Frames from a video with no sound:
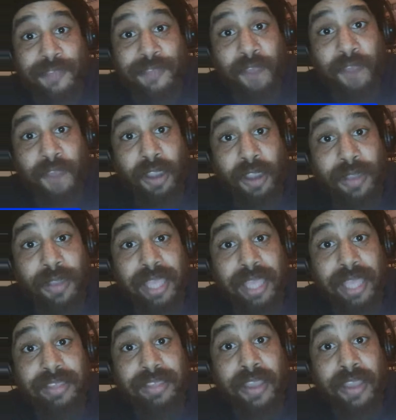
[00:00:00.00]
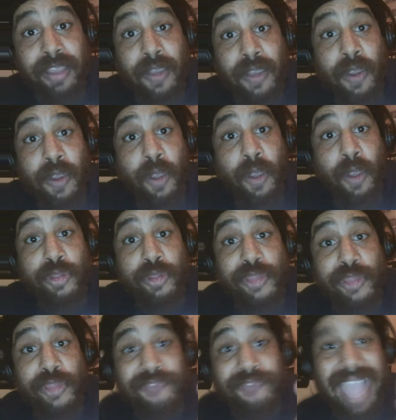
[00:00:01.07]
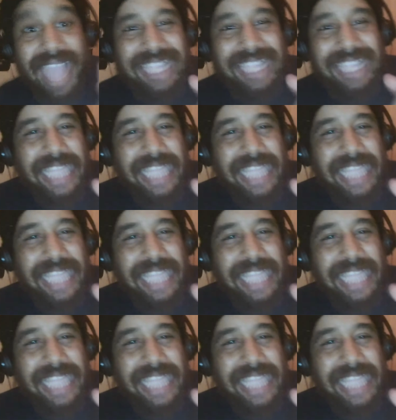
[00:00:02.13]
far as the fact that they